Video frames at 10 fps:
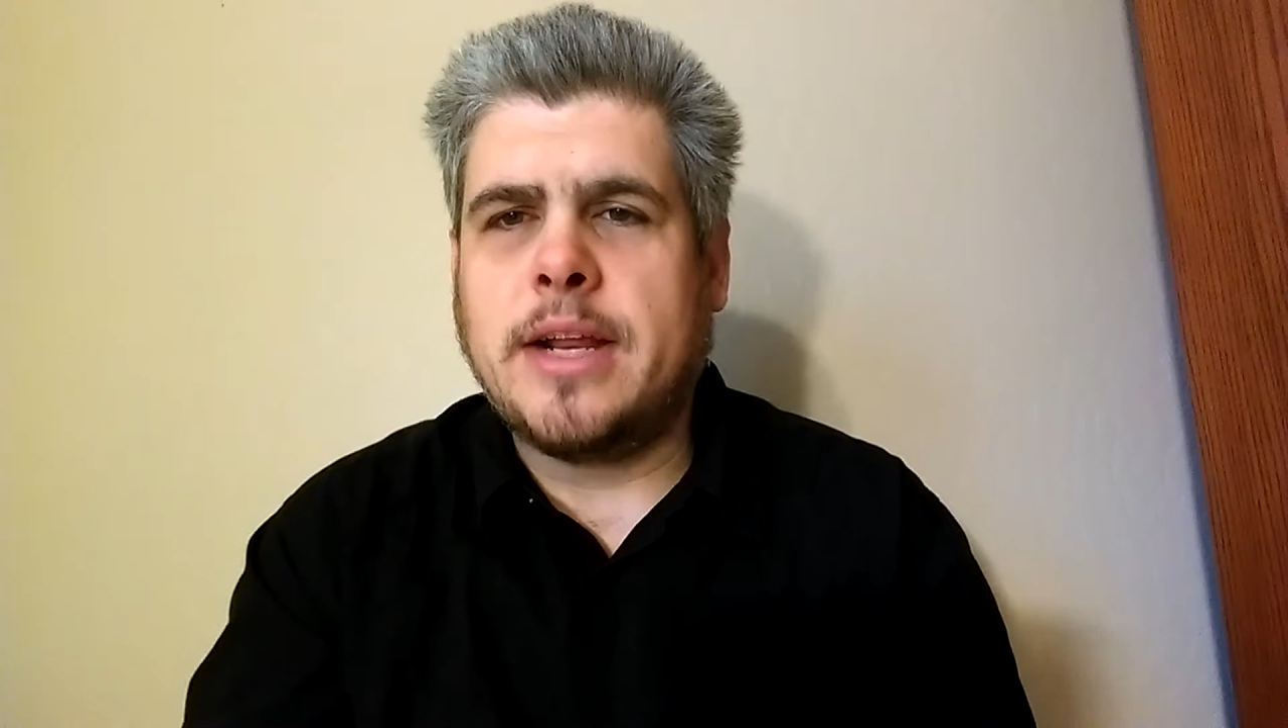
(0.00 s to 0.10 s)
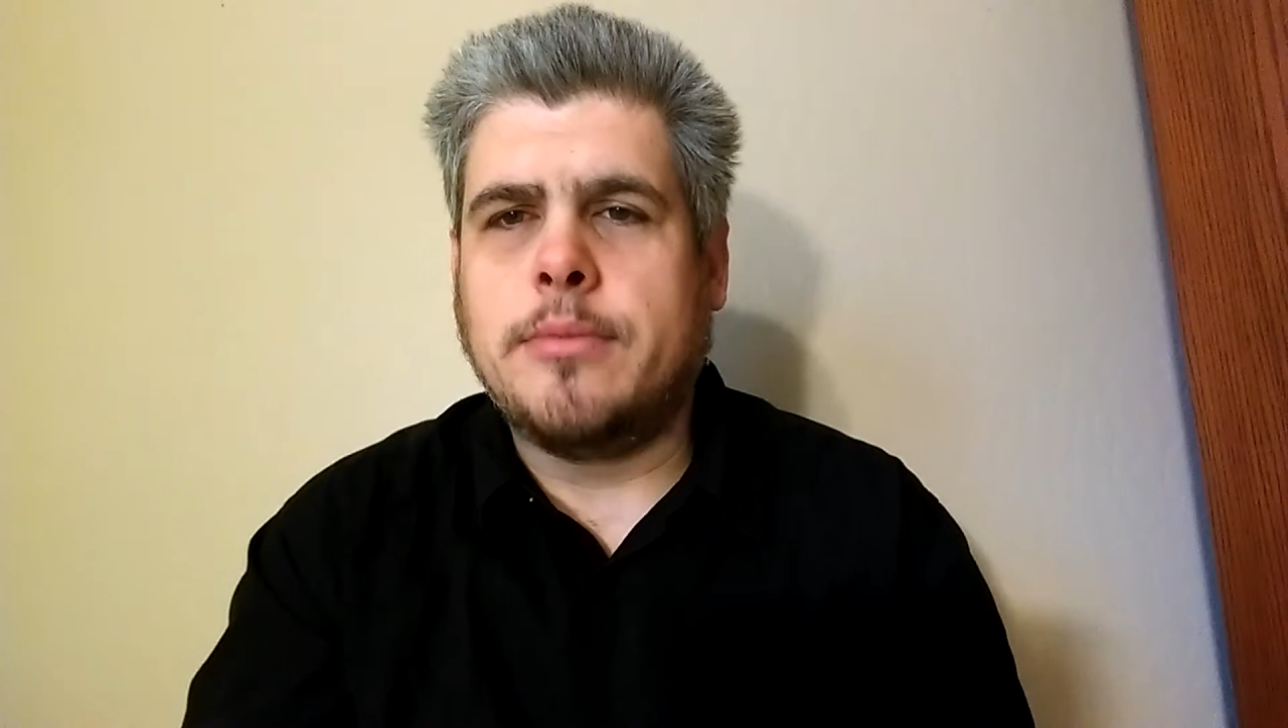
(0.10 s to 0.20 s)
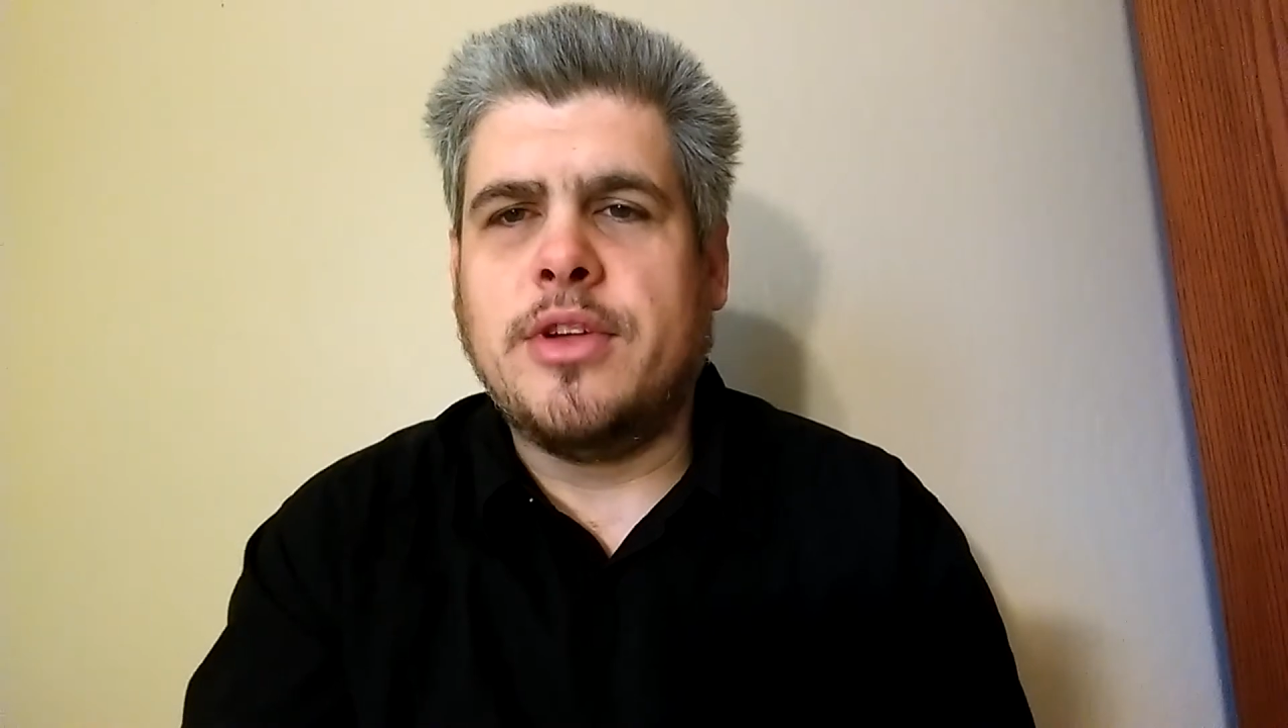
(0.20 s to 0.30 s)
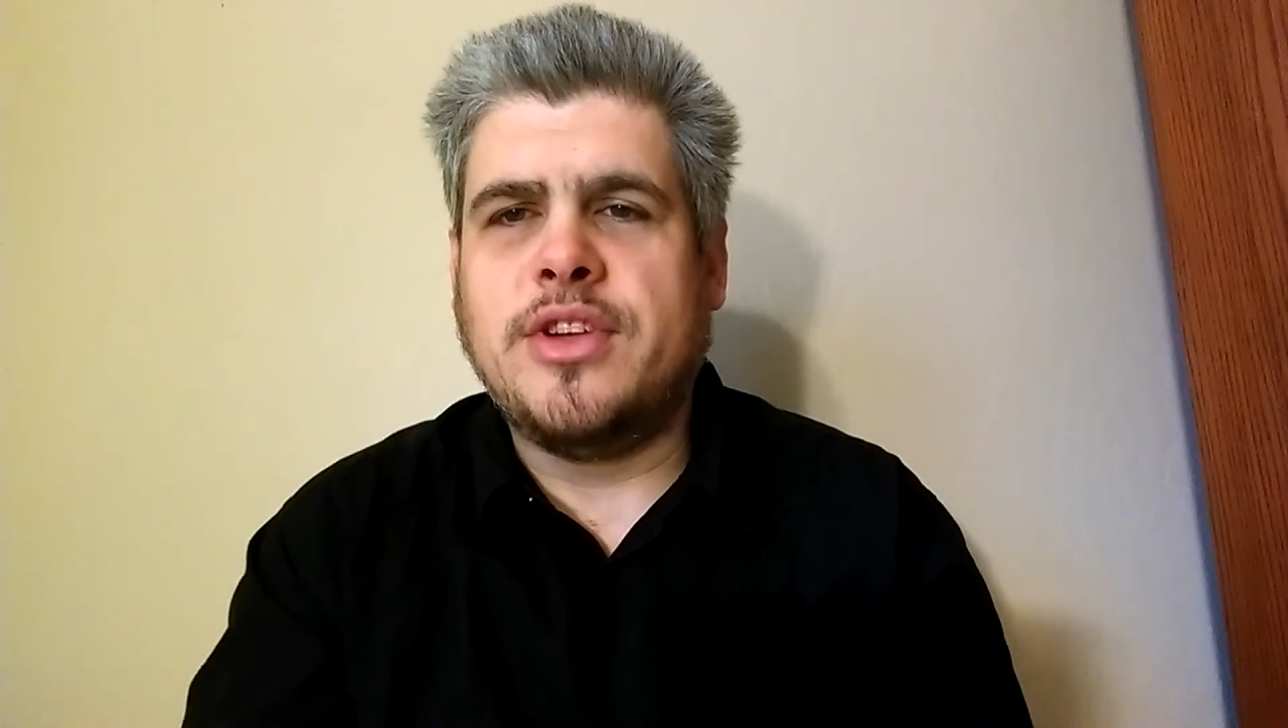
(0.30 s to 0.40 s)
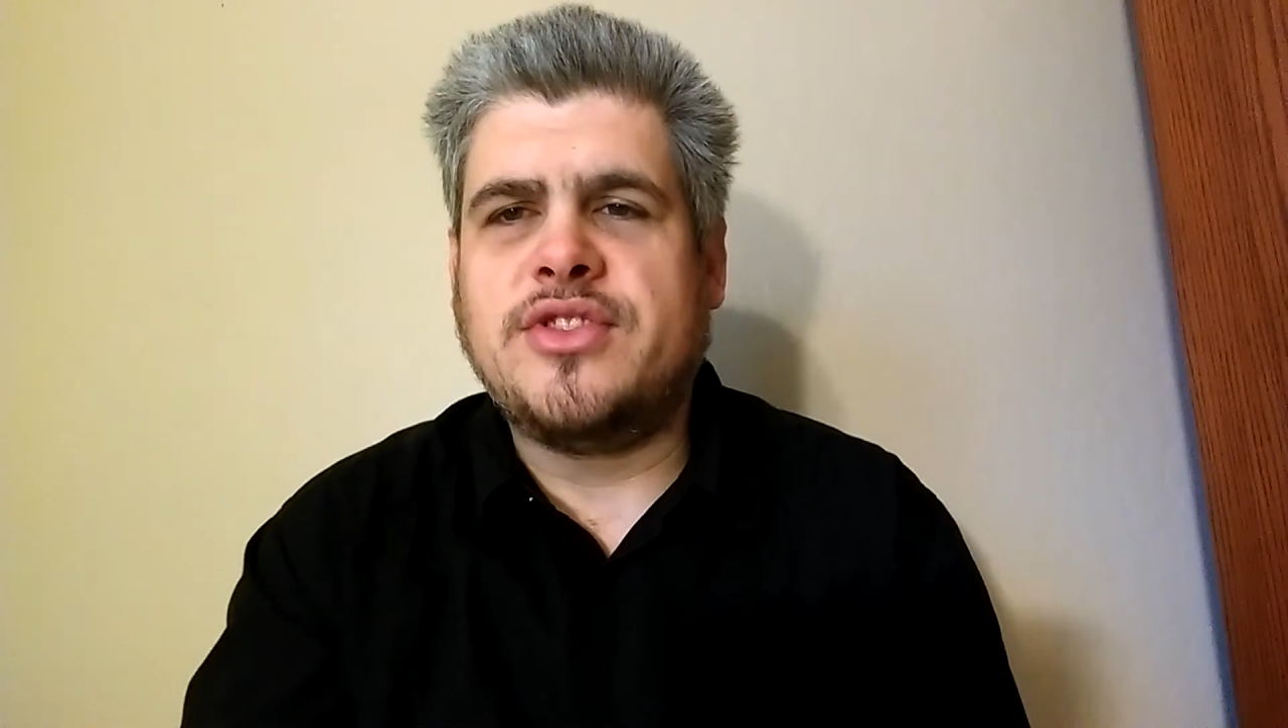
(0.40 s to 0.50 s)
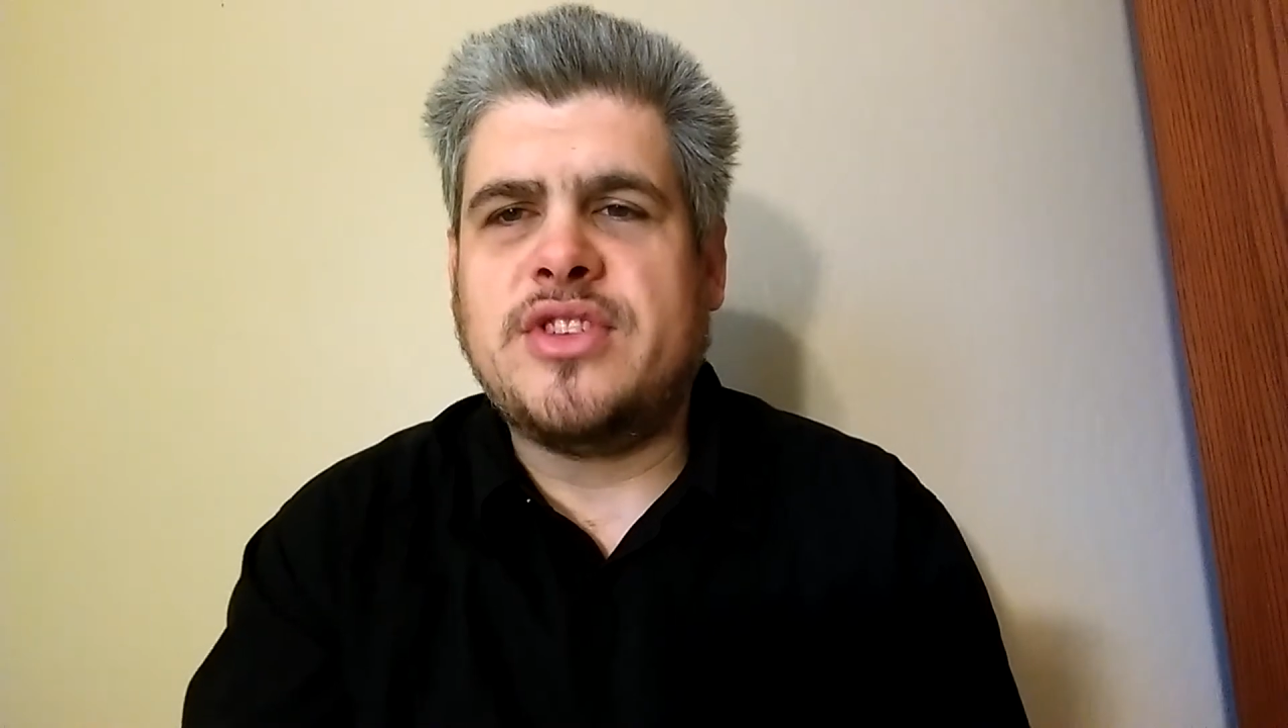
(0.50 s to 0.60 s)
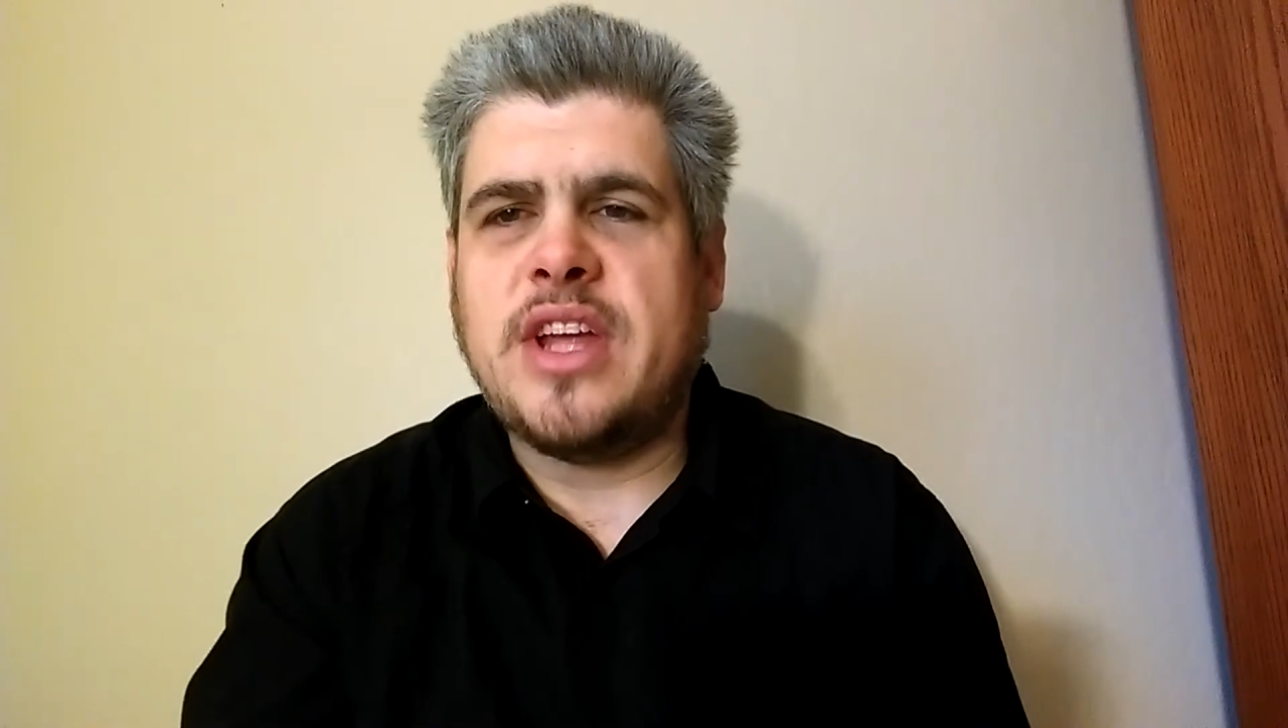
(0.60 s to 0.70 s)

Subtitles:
place,